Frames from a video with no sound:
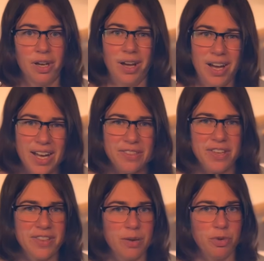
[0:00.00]
I
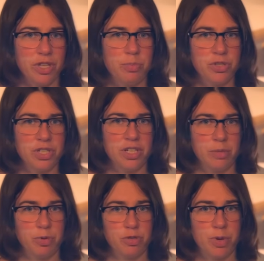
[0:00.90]
think that really puts it into
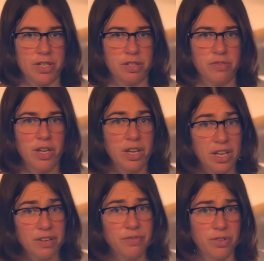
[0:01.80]
perspective.
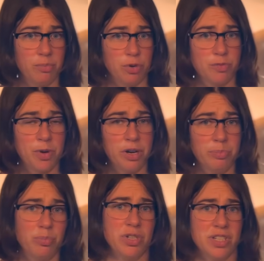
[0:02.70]
And for the most part,
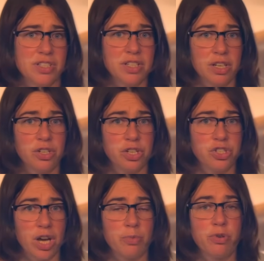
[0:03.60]
Princess did a good
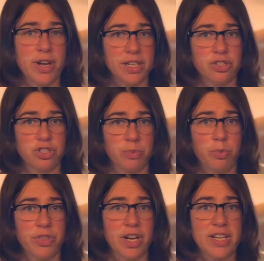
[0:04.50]
job creating a ship
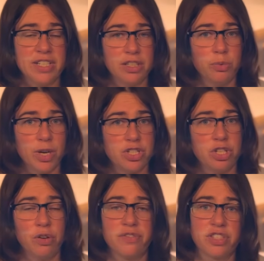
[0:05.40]
with an ideal
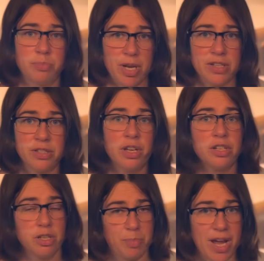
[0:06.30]
ratio of space
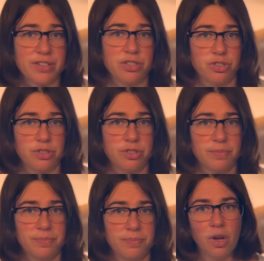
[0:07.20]
to passengers.
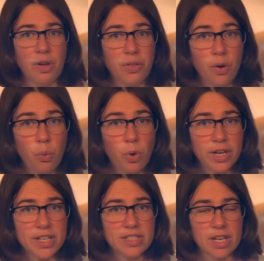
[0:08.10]
The
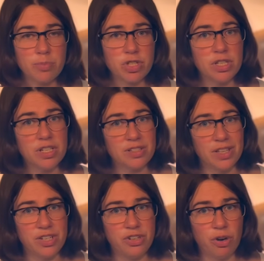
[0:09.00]
one exception is
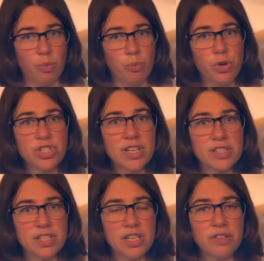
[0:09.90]
the Dome, which has
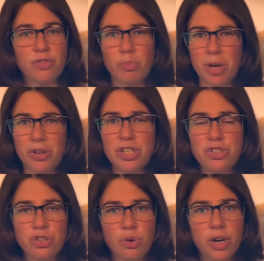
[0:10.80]
seating for merely
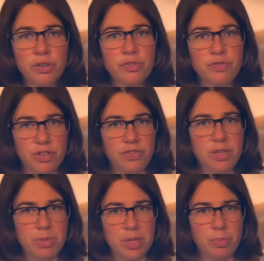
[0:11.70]
250
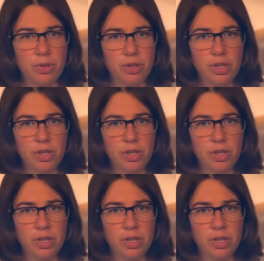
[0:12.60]
people.